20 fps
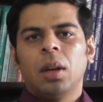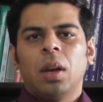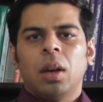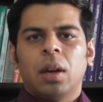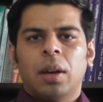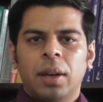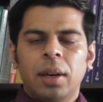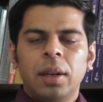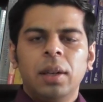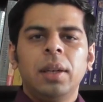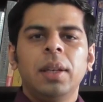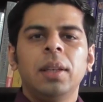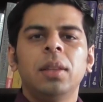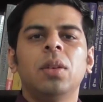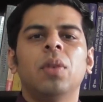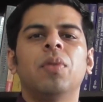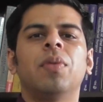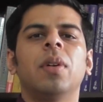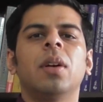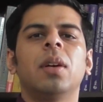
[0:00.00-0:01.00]
Currently
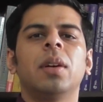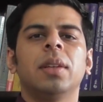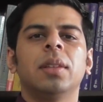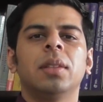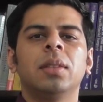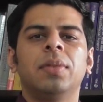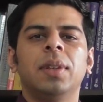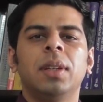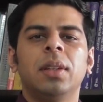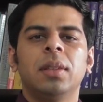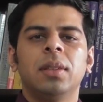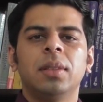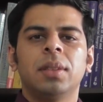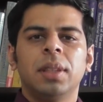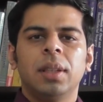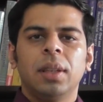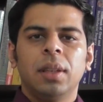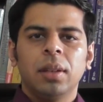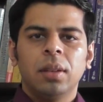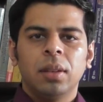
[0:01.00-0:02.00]
the world is
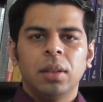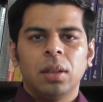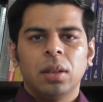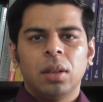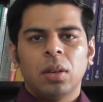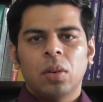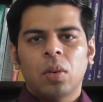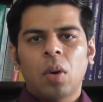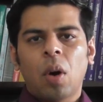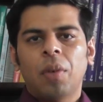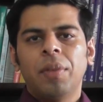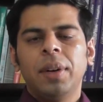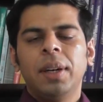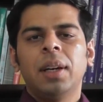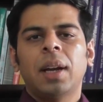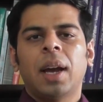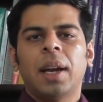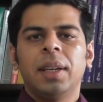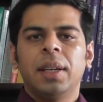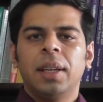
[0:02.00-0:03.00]
witnessing
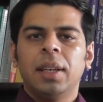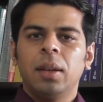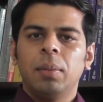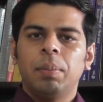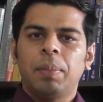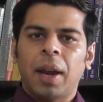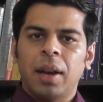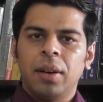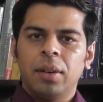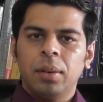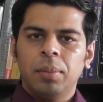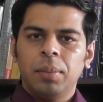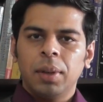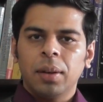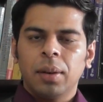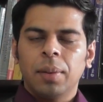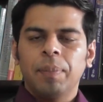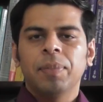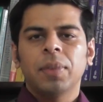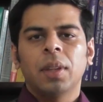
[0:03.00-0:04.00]
COVID-19
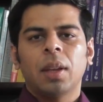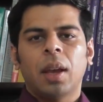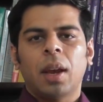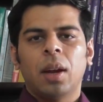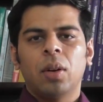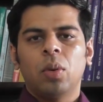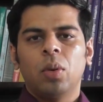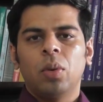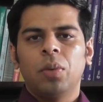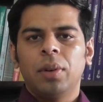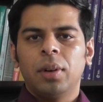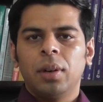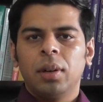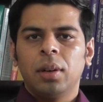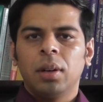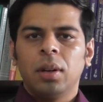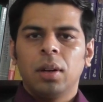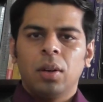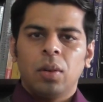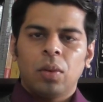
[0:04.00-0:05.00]
pandemic and
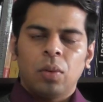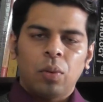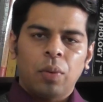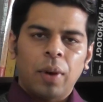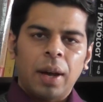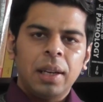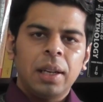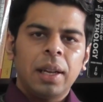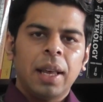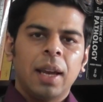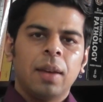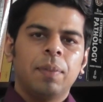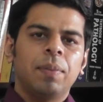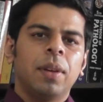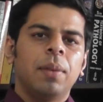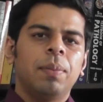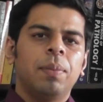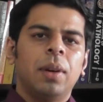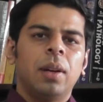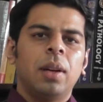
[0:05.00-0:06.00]
over 1 lakh
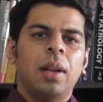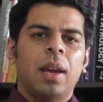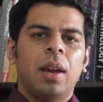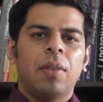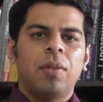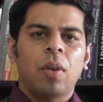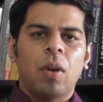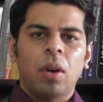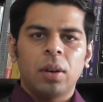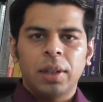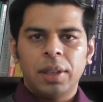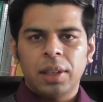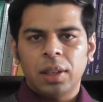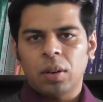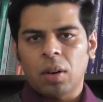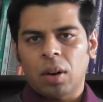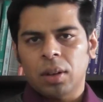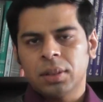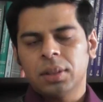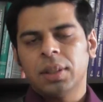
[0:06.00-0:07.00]
people have already
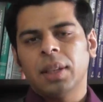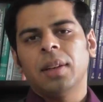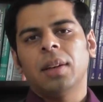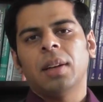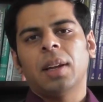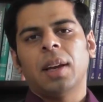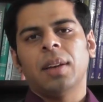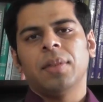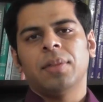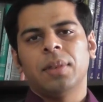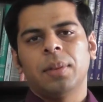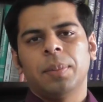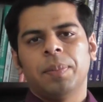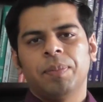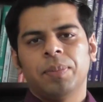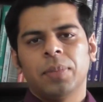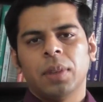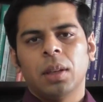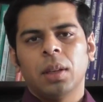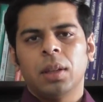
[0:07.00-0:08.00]
lost their lives.
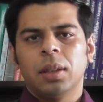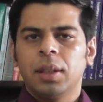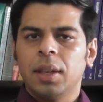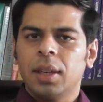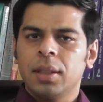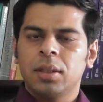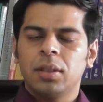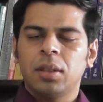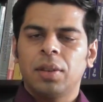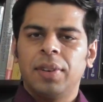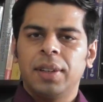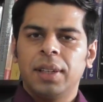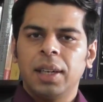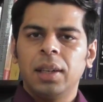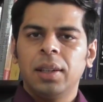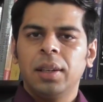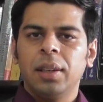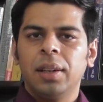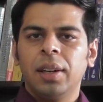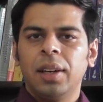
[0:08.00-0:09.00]
Yes, the
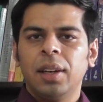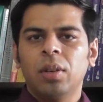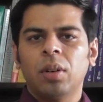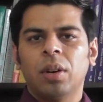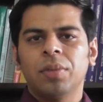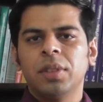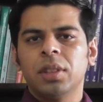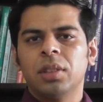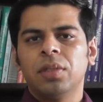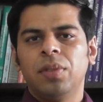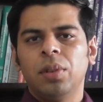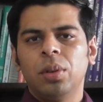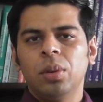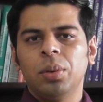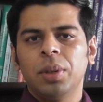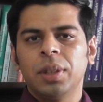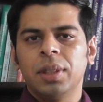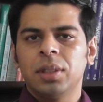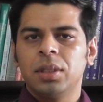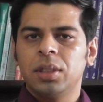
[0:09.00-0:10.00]
fatality rate of this
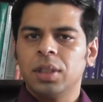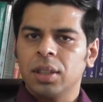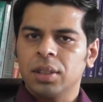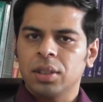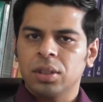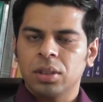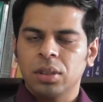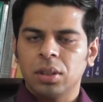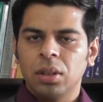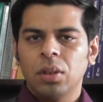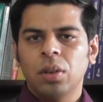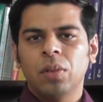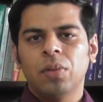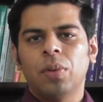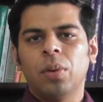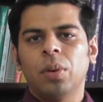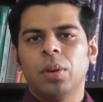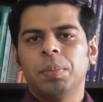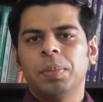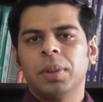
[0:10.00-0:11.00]
flu is just
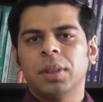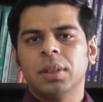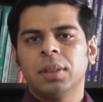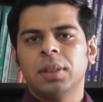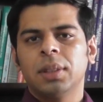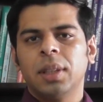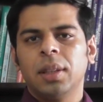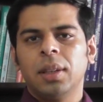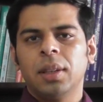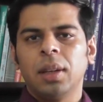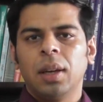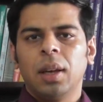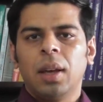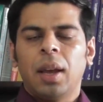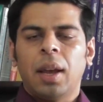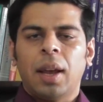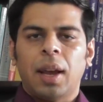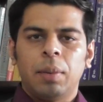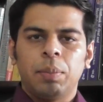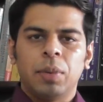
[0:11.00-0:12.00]
4%
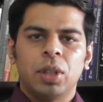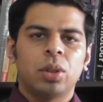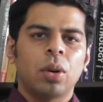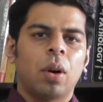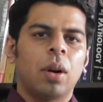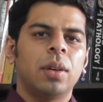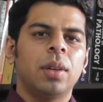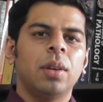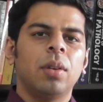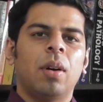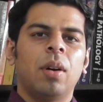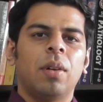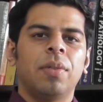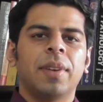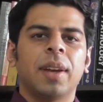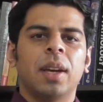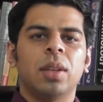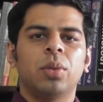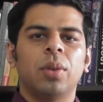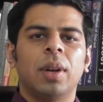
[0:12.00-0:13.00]
and majority of
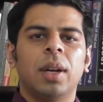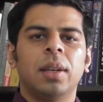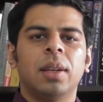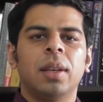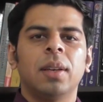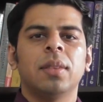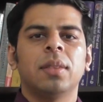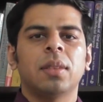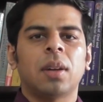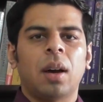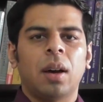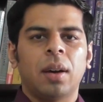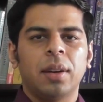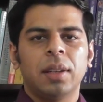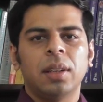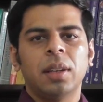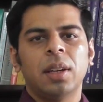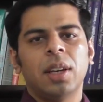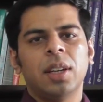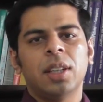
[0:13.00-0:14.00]
casualties are
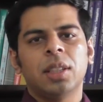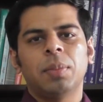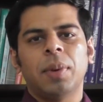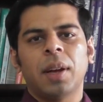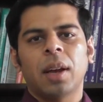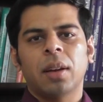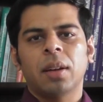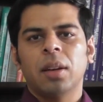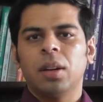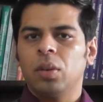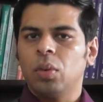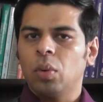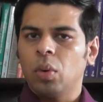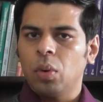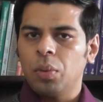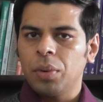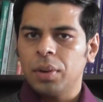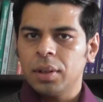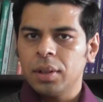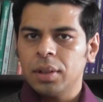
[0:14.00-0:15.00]
in age bracket
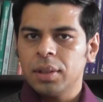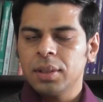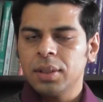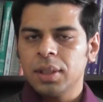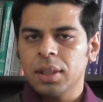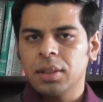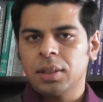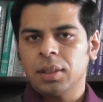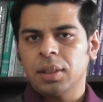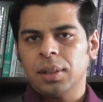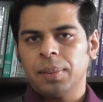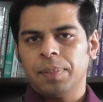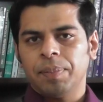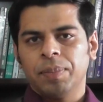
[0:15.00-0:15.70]
over 60.